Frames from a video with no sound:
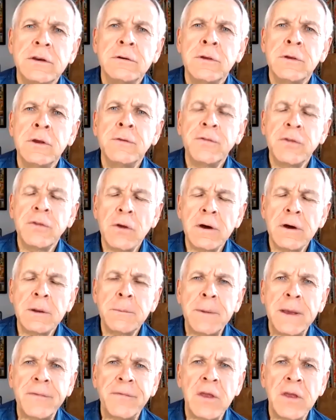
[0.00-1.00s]
You've thought
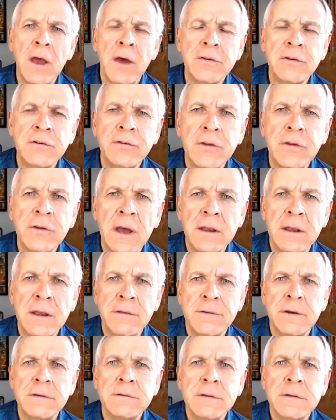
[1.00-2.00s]
about the other side of
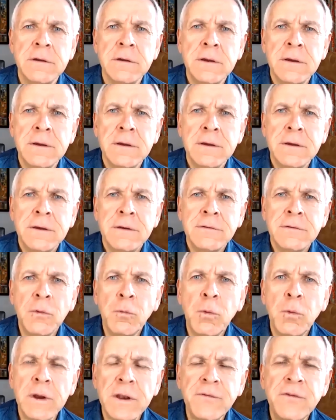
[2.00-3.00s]
this. Mm-hmm. So
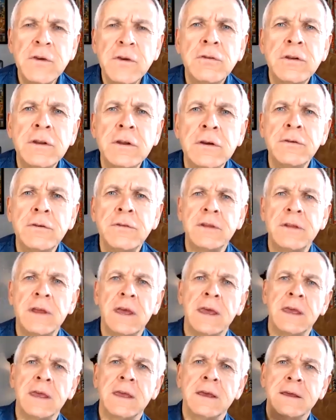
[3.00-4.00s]
what if you do
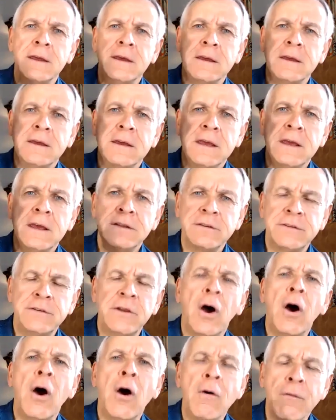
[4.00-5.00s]
say it's
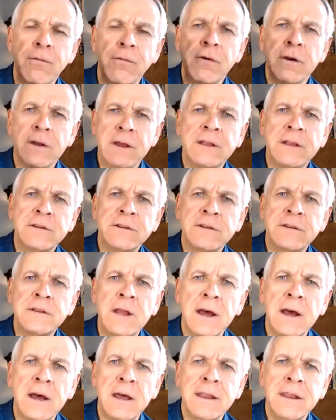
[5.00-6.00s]
over, it's
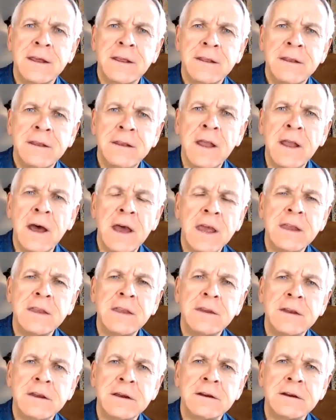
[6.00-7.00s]
done,
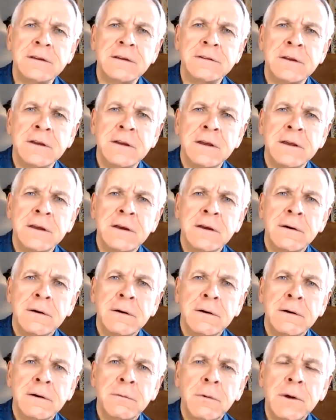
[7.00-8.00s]
9 years?
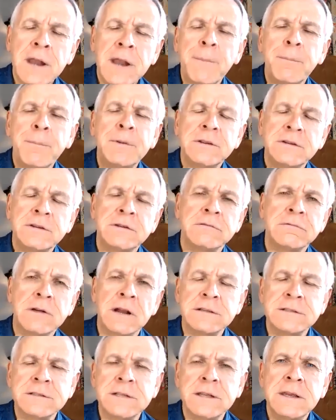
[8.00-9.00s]
What happens to
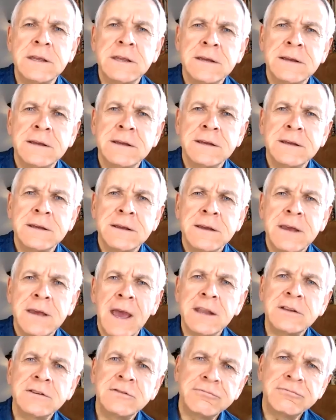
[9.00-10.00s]
Rusty?
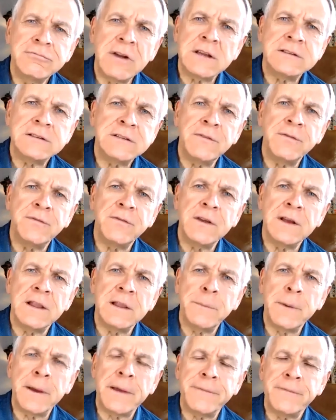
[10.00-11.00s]
How does Rusty feel
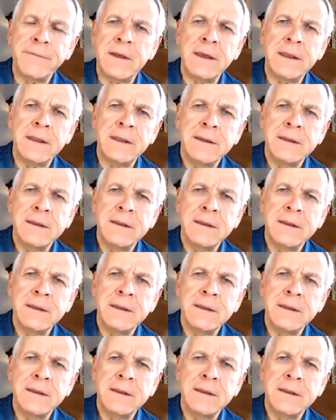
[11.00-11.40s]
about that?